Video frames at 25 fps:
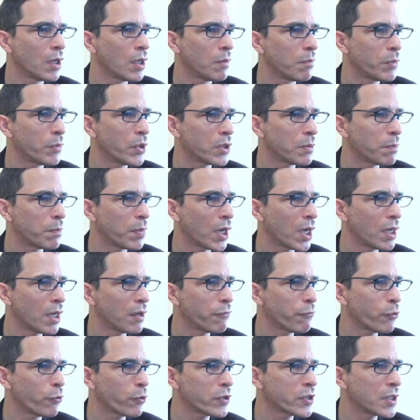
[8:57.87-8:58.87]
But by
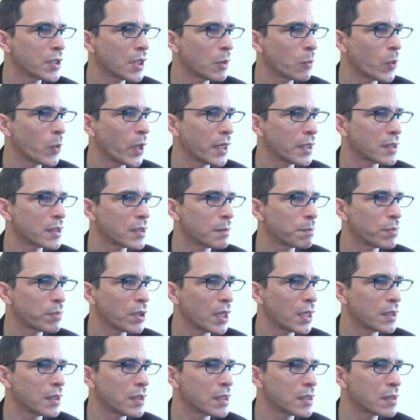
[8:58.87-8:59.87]
forcing white to
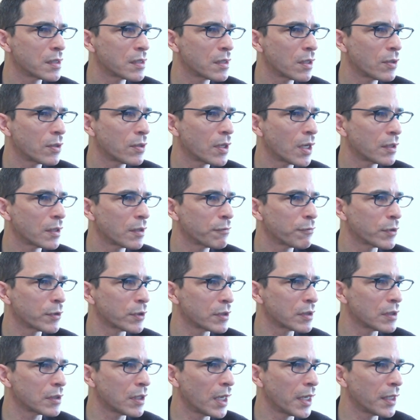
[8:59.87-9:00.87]
play this stone on the
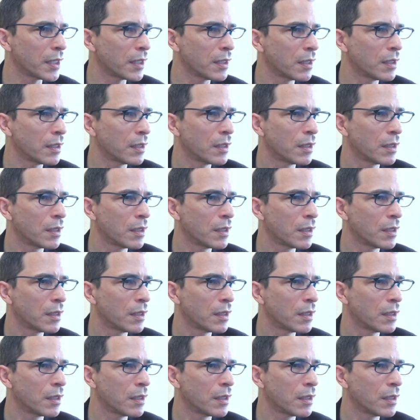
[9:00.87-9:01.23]
first line,